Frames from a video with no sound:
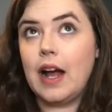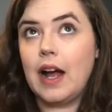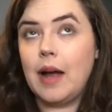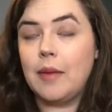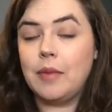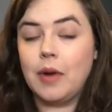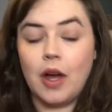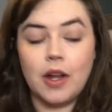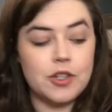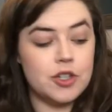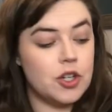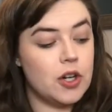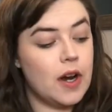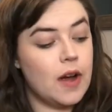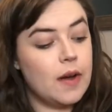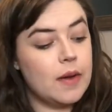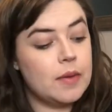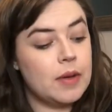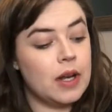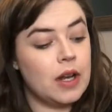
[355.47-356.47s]
I'm not sure
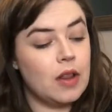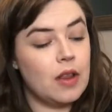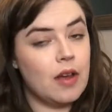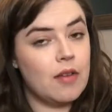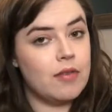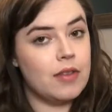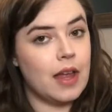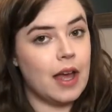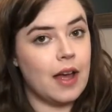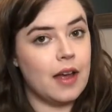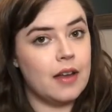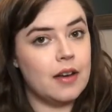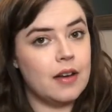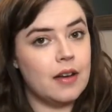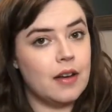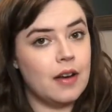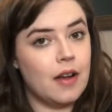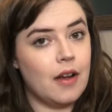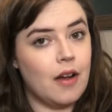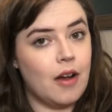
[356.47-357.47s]
how I'm gonna love that
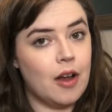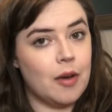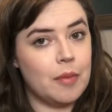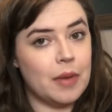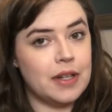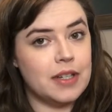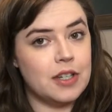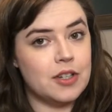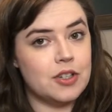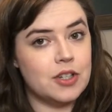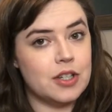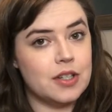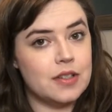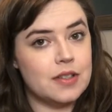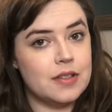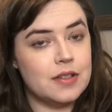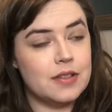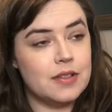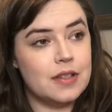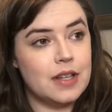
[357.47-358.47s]
on my
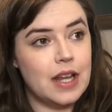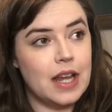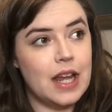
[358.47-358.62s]
dishes.